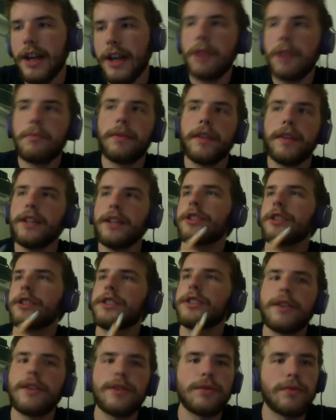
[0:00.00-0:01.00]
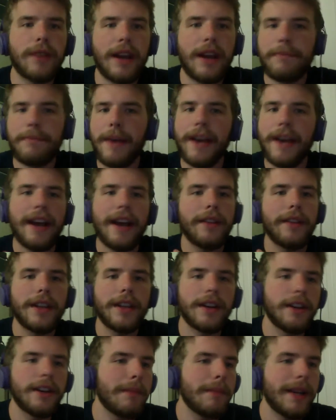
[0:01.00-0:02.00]
But then he just goes right back out there
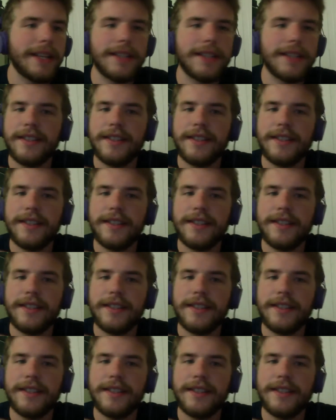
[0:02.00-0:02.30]
and it makes the